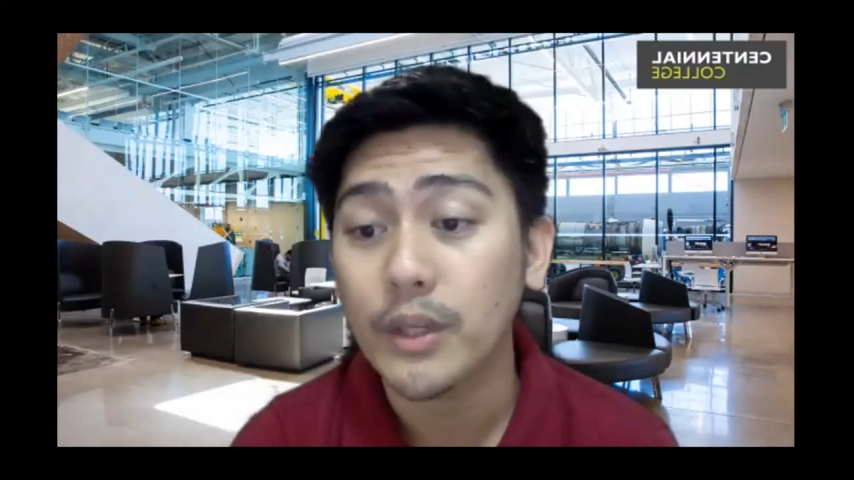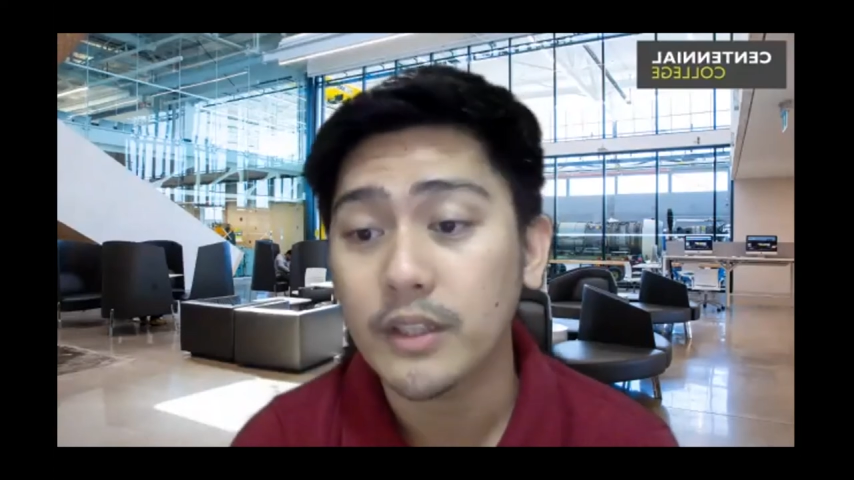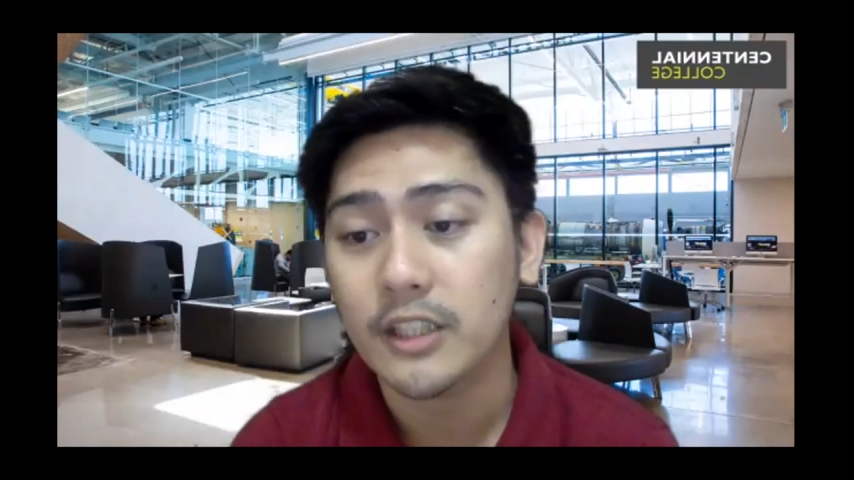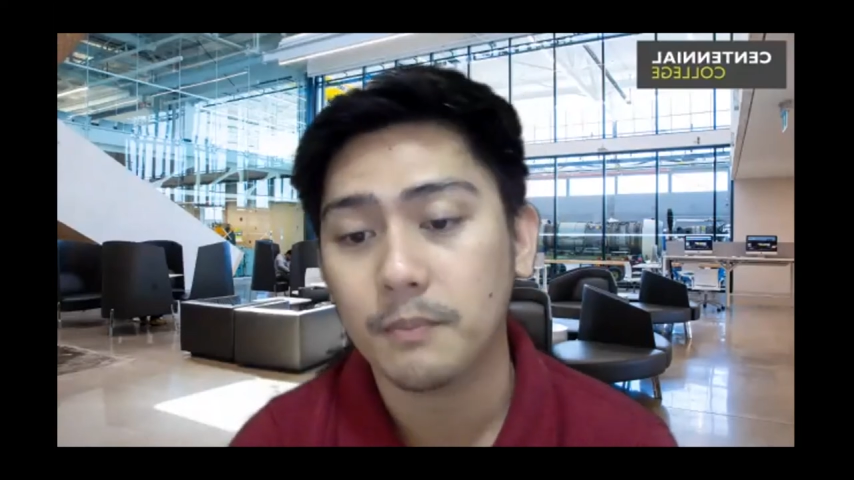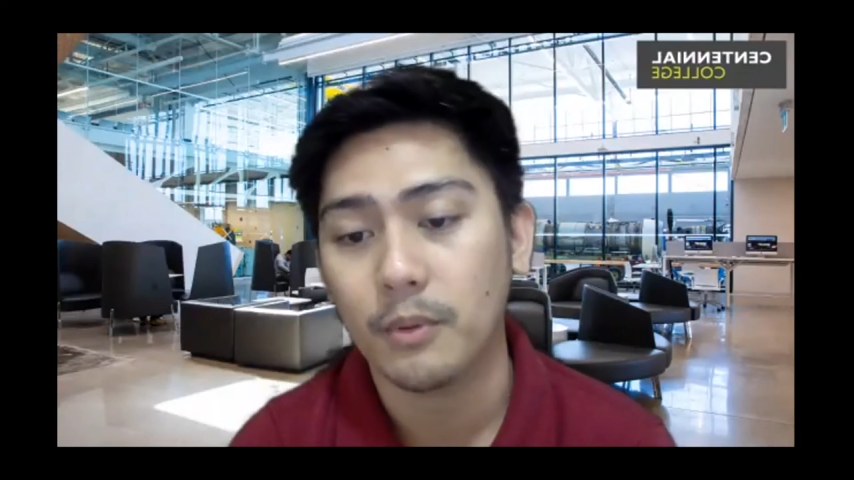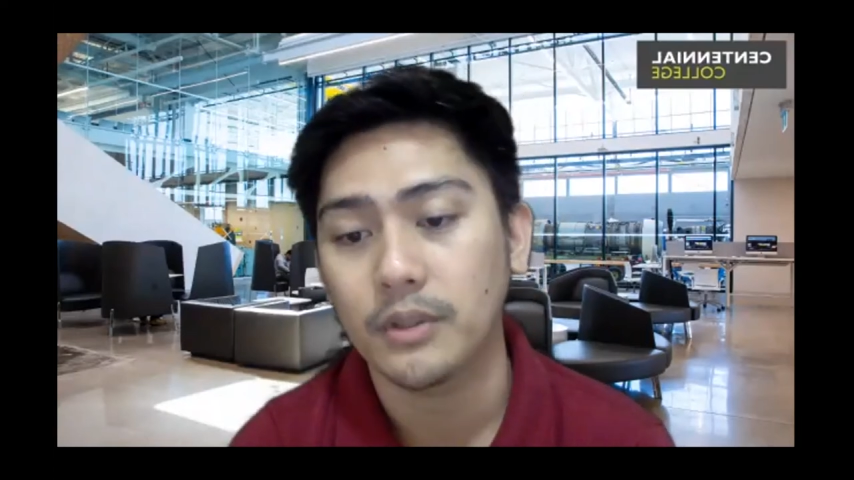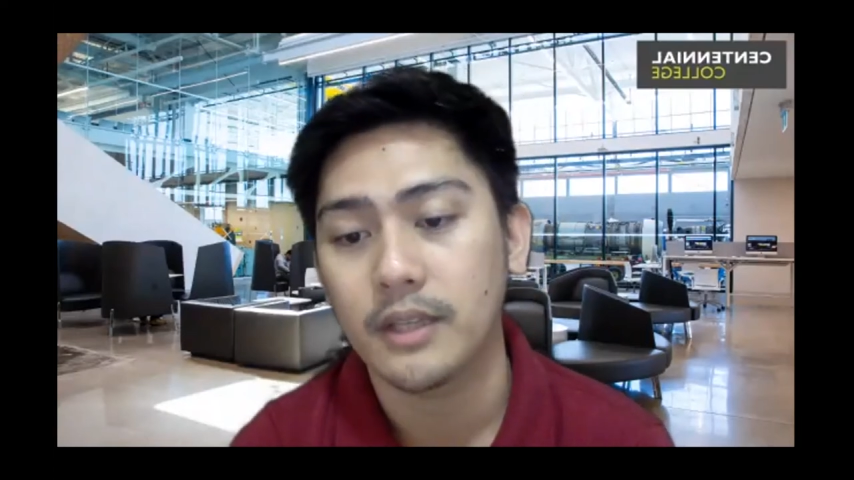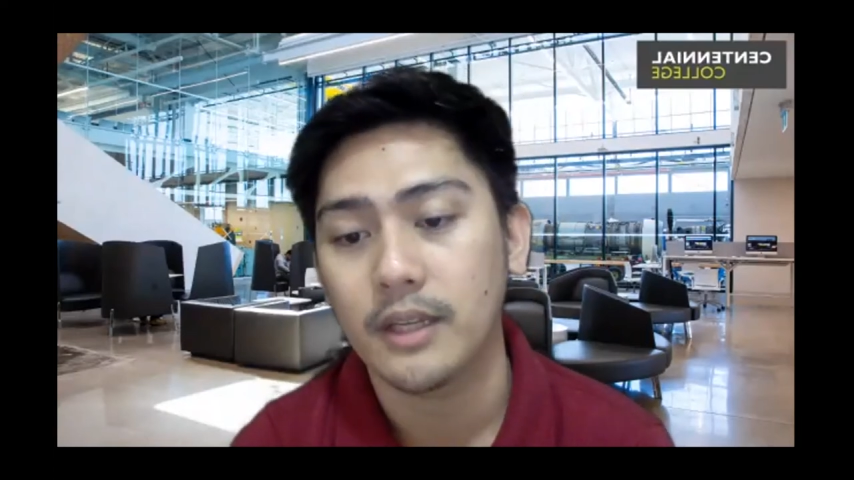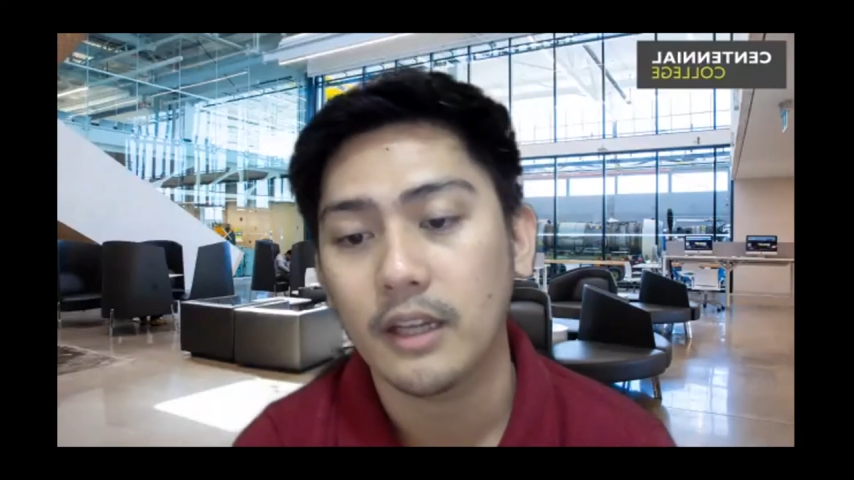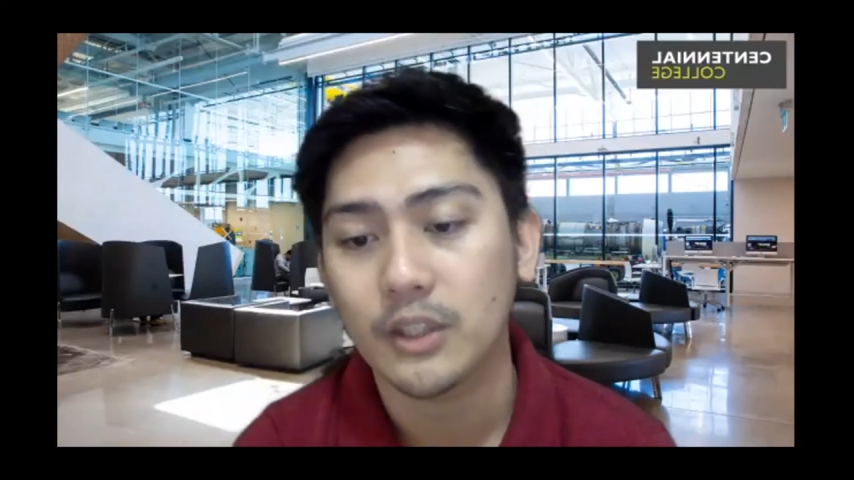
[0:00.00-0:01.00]
which is
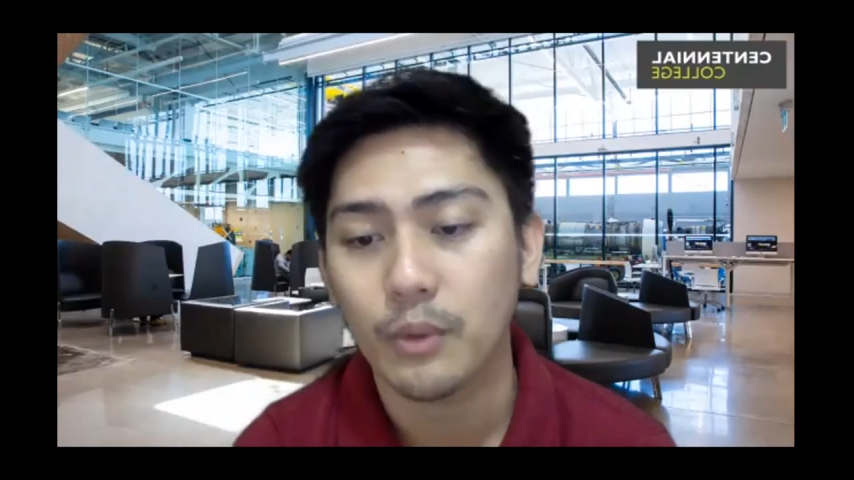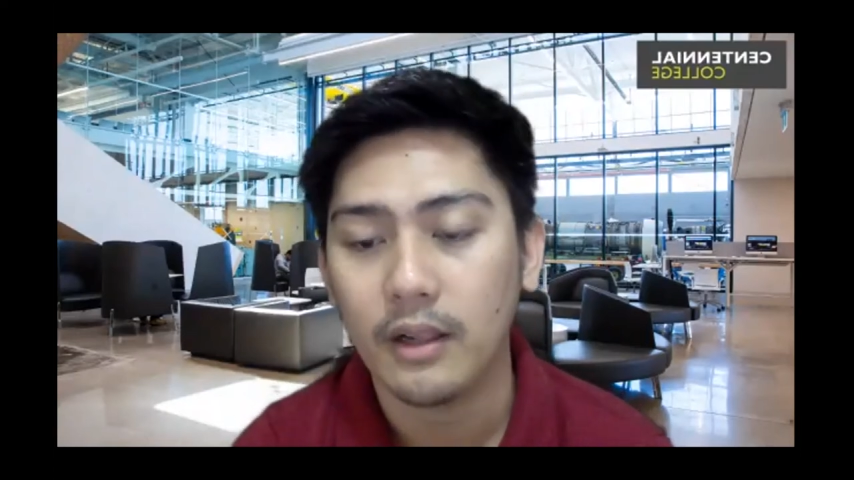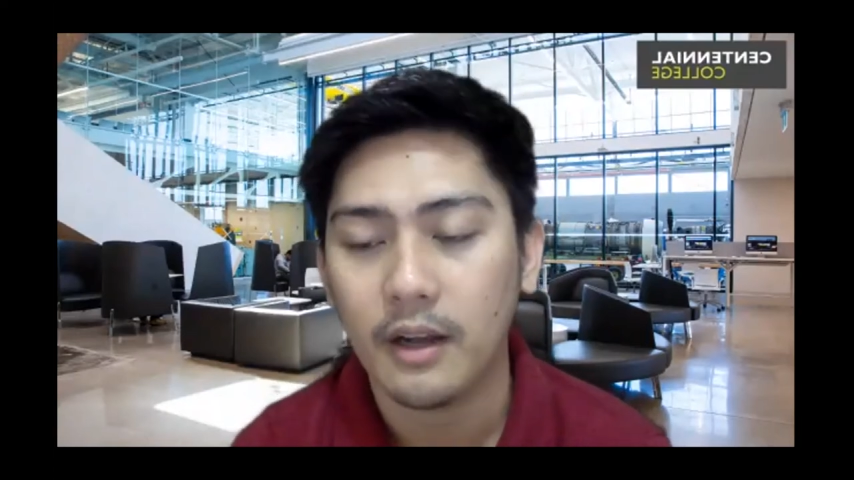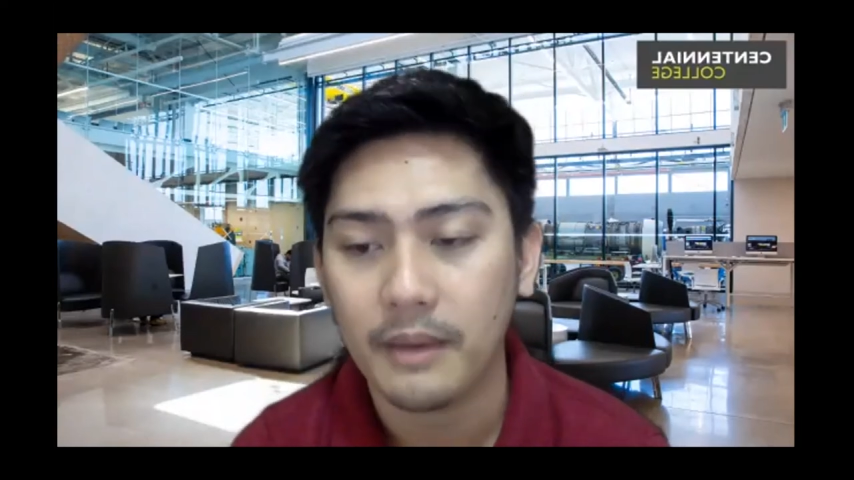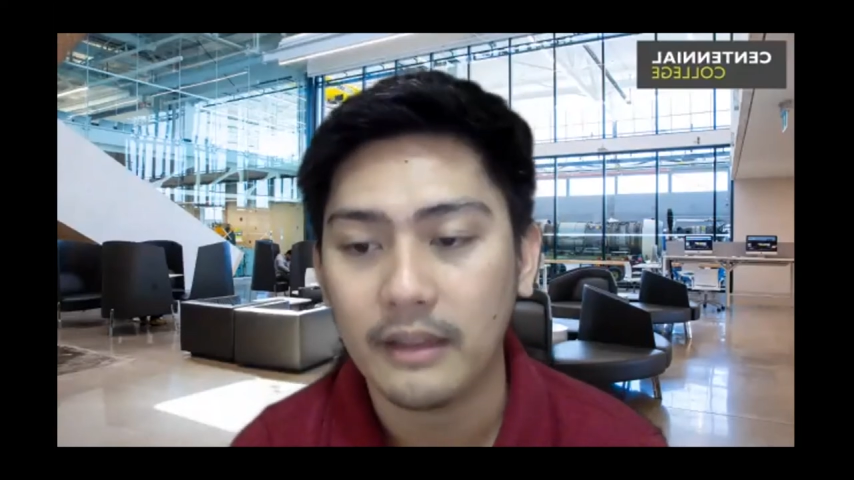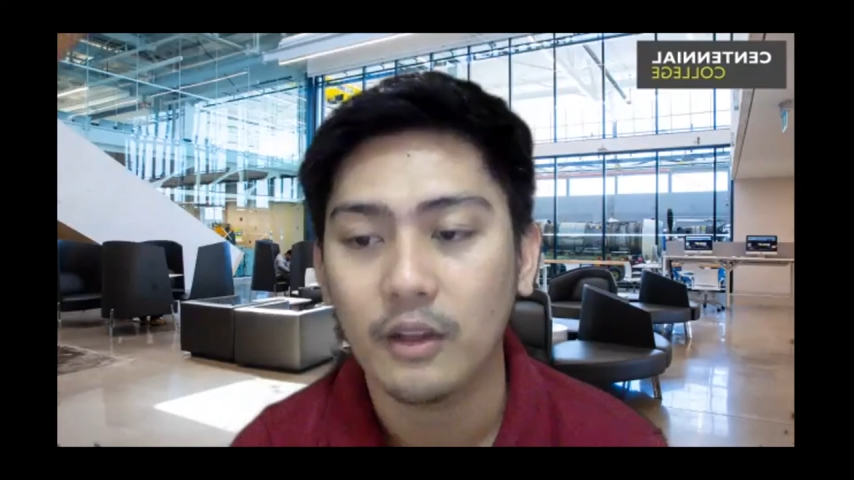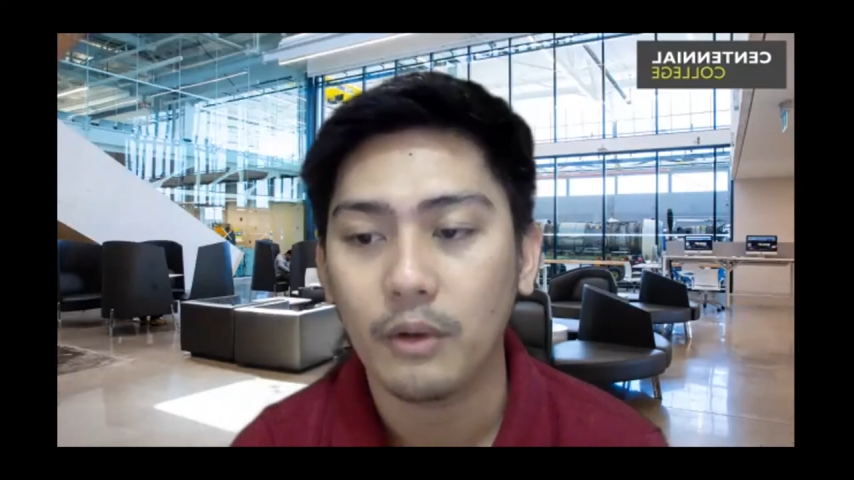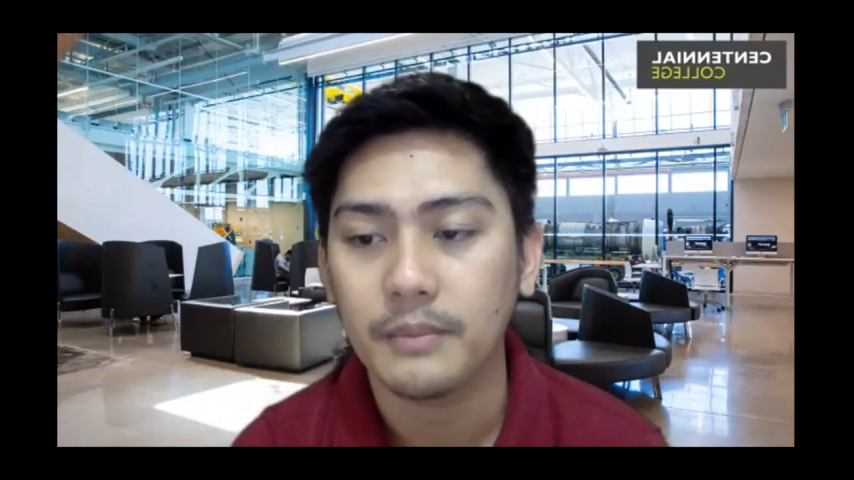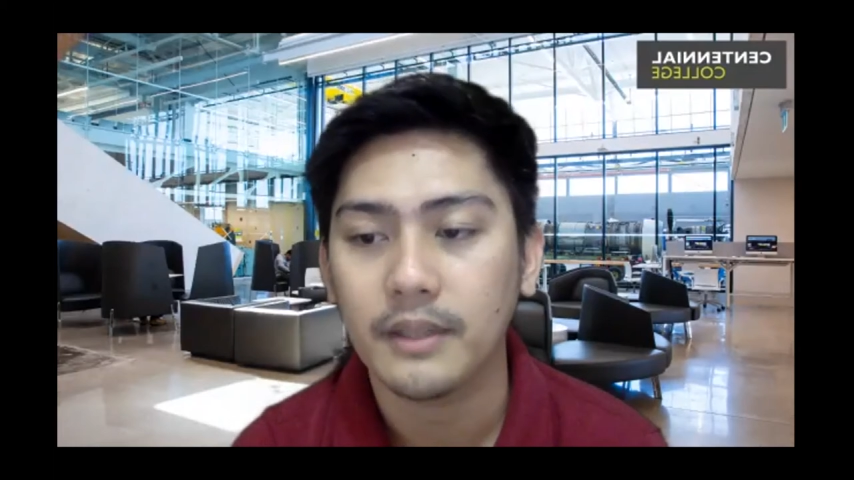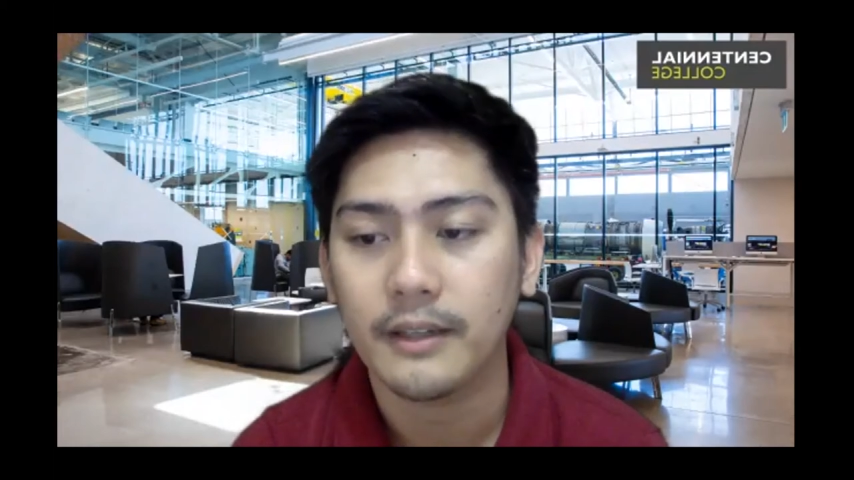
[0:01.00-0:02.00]
posted as well um, in the
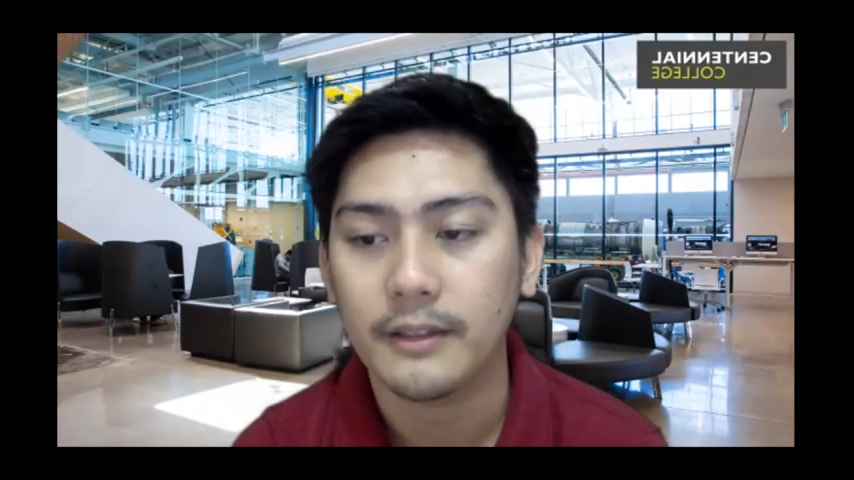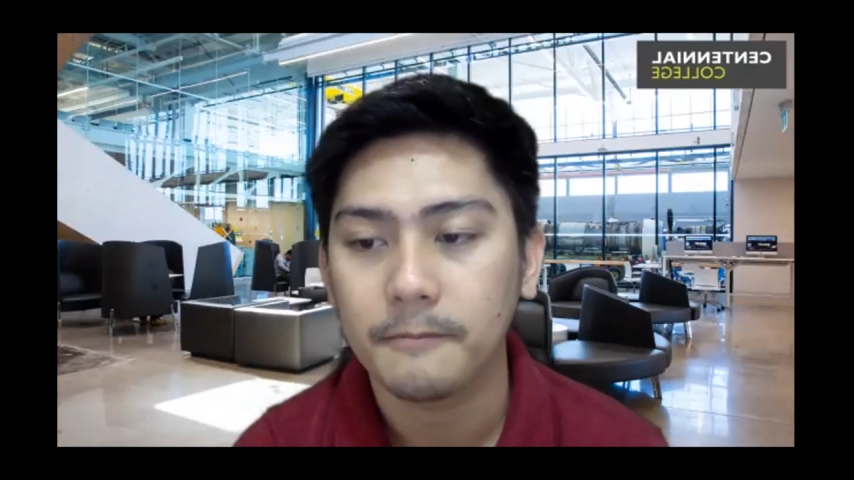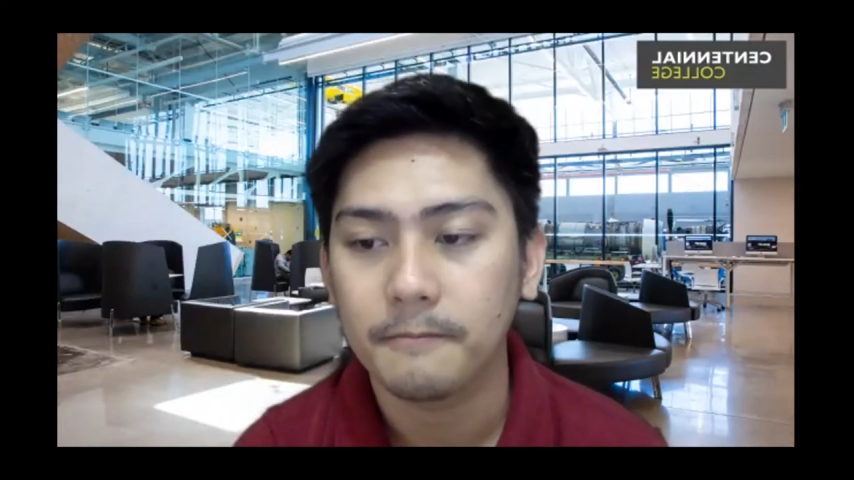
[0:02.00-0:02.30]
website.